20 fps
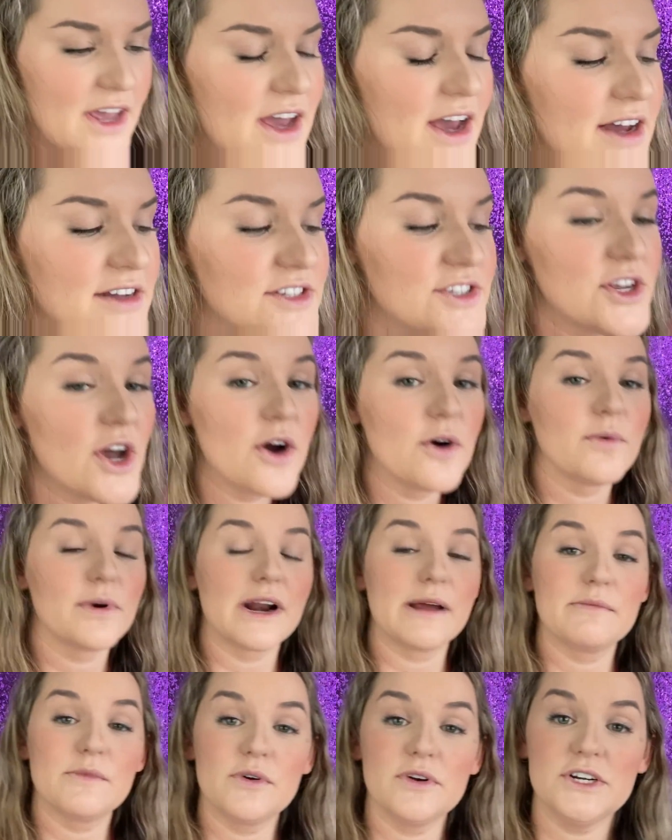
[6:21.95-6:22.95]
So what
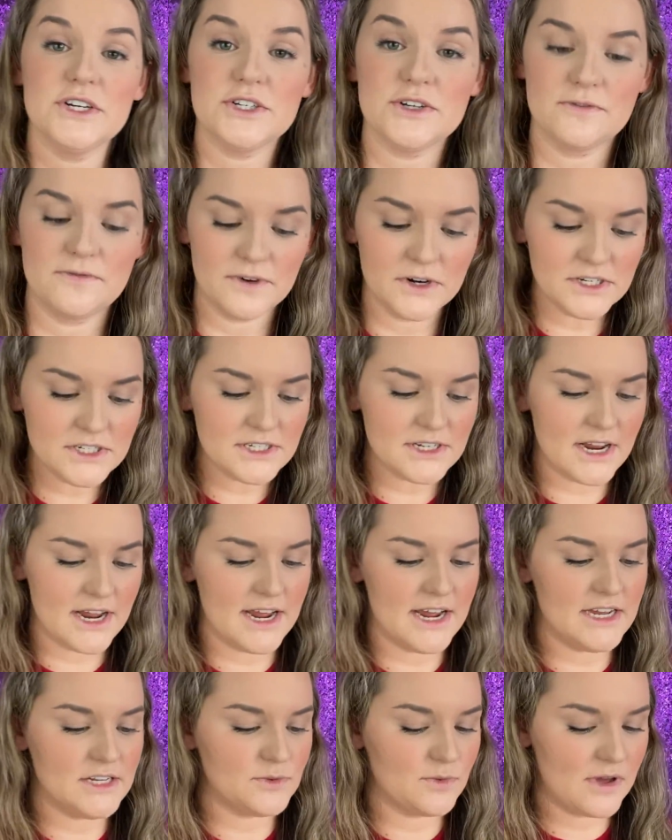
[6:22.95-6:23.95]
I'm going to do first
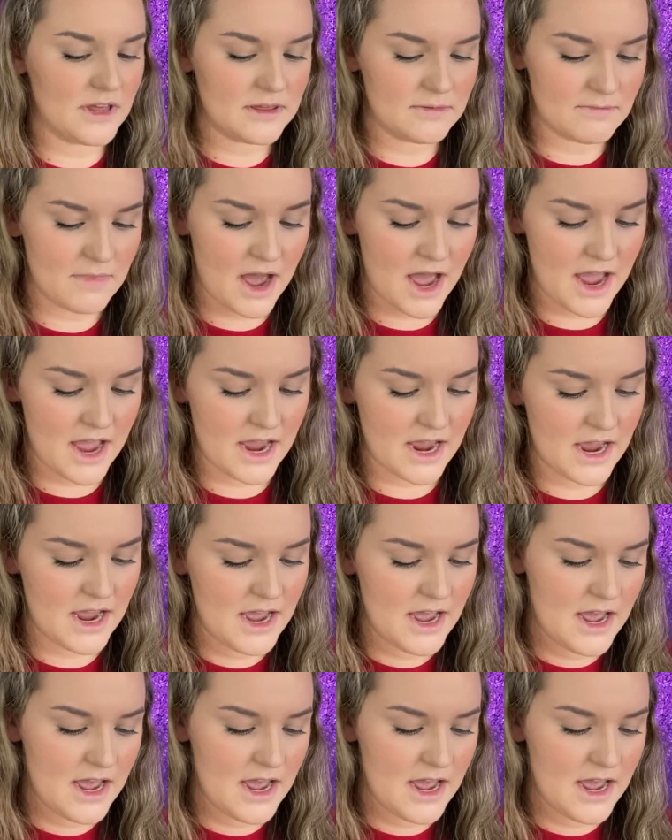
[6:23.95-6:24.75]
is with my